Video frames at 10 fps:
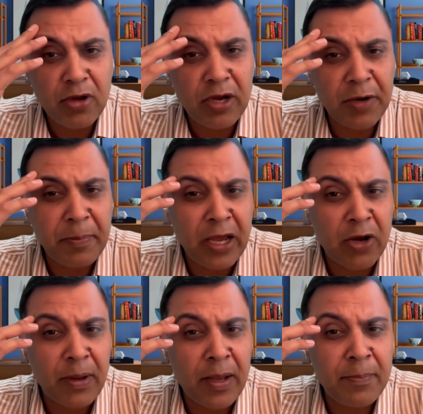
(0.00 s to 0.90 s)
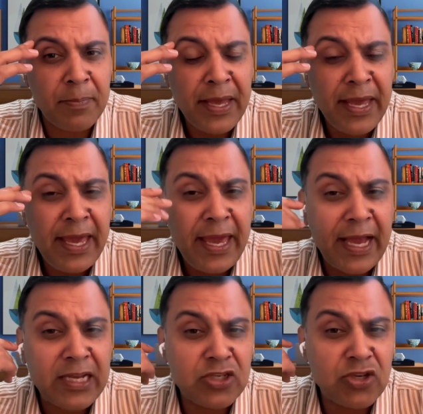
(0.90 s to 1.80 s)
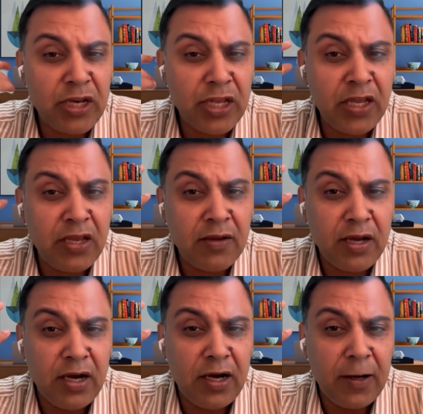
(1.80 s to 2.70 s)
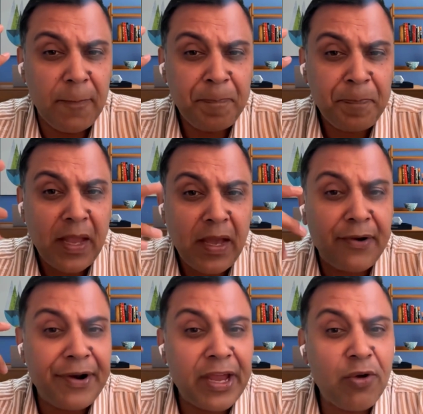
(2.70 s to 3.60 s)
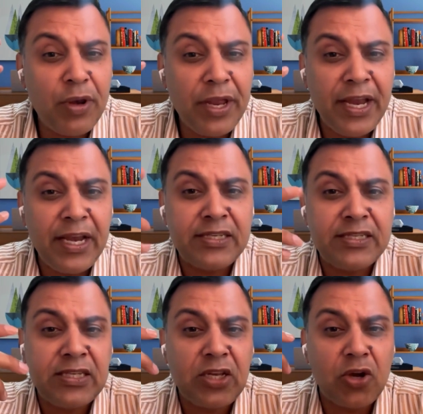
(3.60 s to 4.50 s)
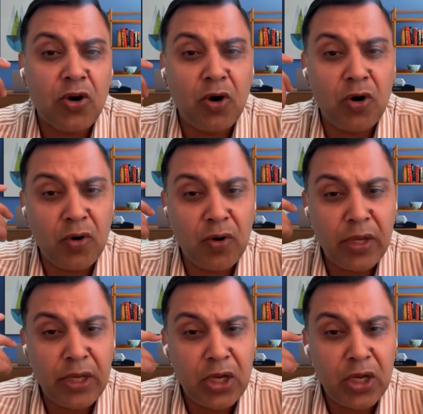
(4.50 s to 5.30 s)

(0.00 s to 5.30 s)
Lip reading: Your gut microbiome actually regulates the